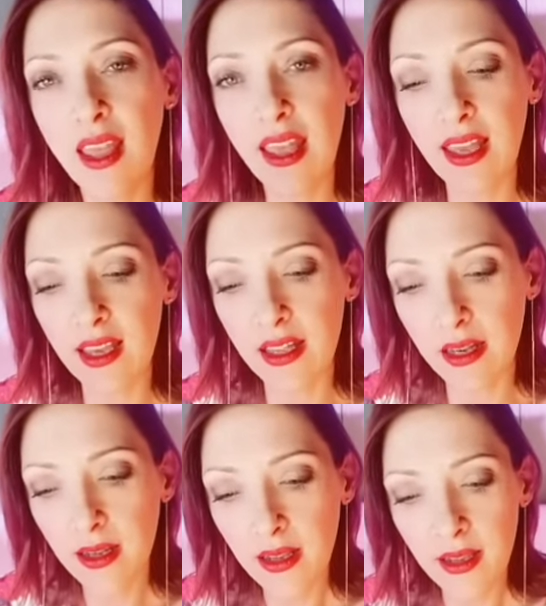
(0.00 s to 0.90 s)

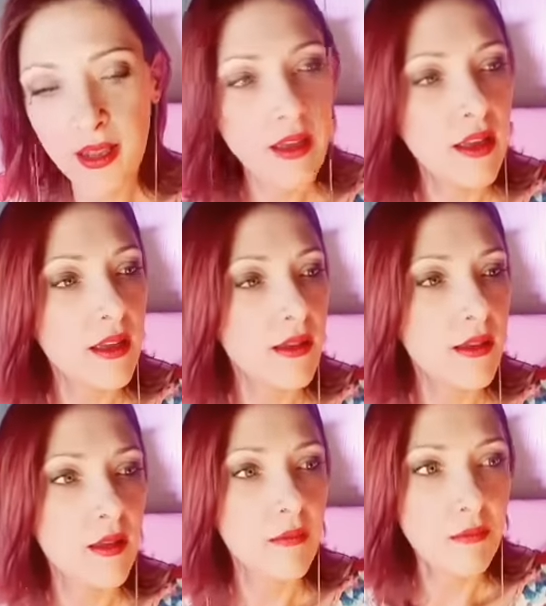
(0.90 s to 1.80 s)
And
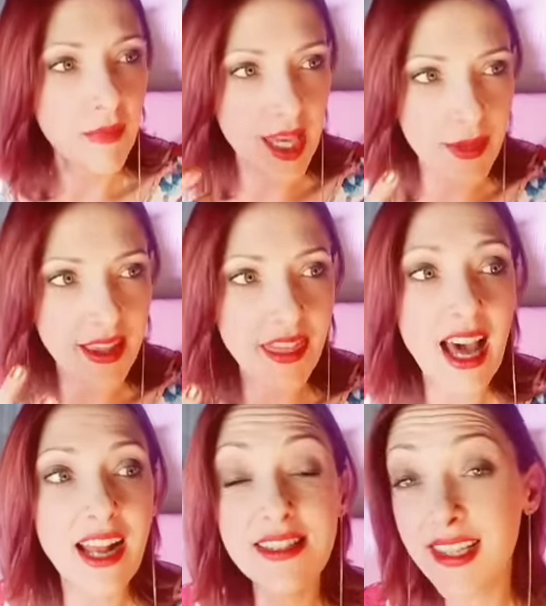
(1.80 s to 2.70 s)
maybe
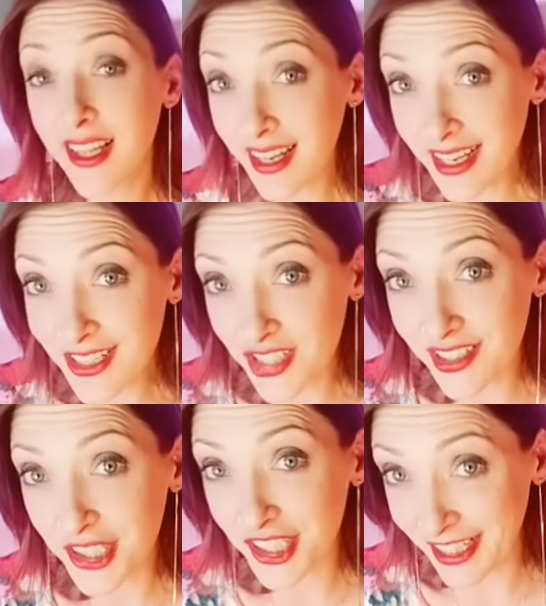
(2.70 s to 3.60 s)
that is the
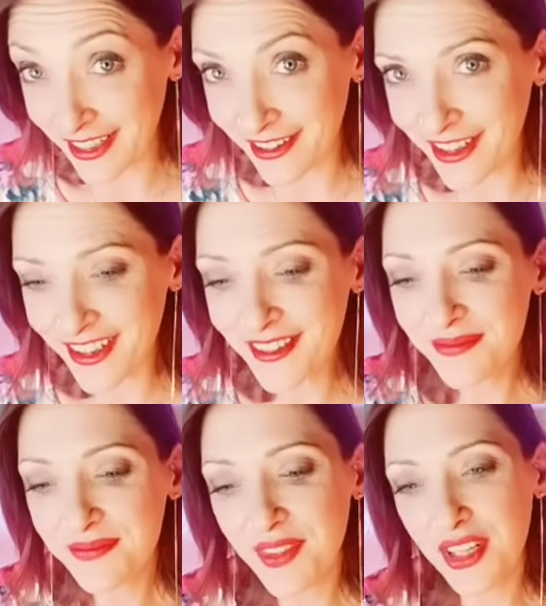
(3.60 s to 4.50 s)
connection later,
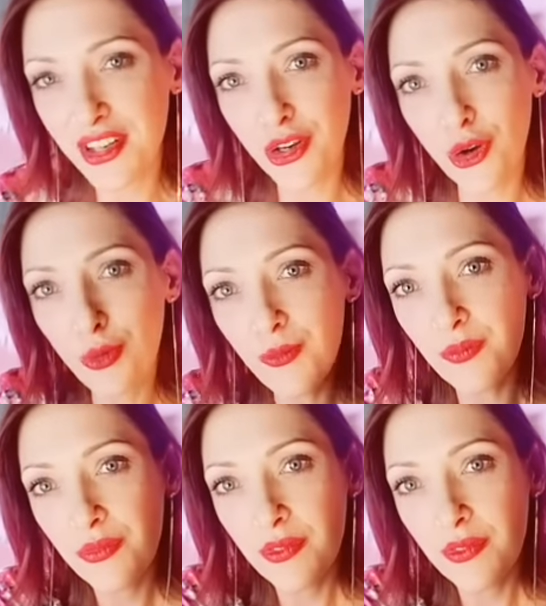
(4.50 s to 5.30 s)
you know,